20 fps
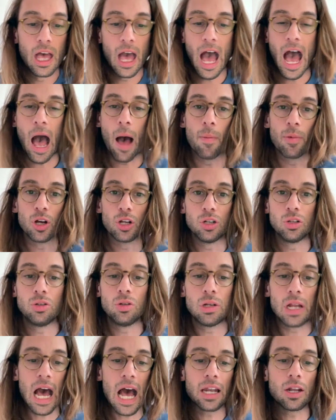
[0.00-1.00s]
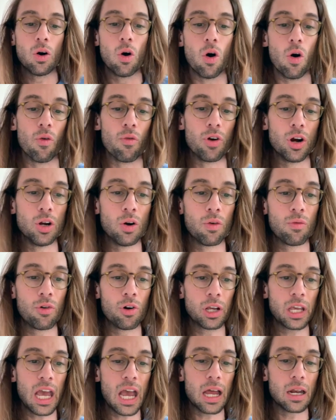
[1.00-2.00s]
I'm going to do that over and over
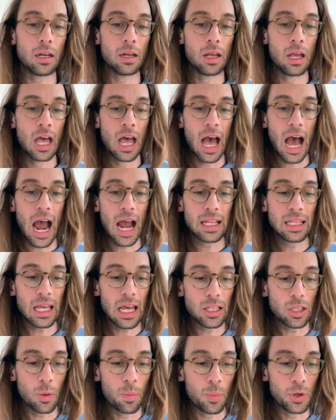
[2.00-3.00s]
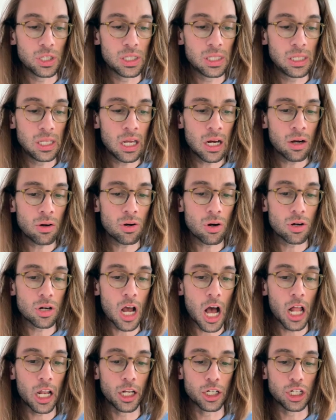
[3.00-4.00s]
again. I take the posterior
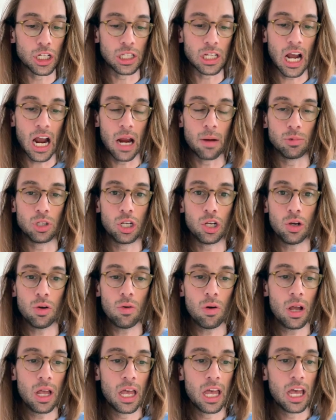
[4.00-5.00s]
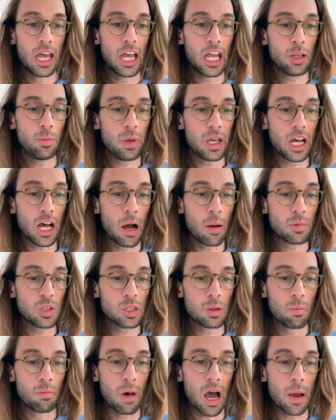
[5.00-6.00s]
knowledge at time 2, it
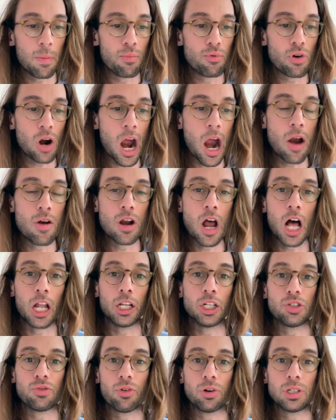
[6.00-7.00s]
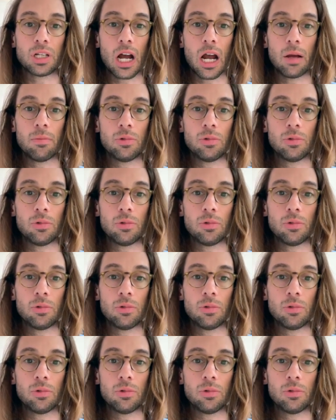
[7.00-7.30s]
becomes my prior knowledge for time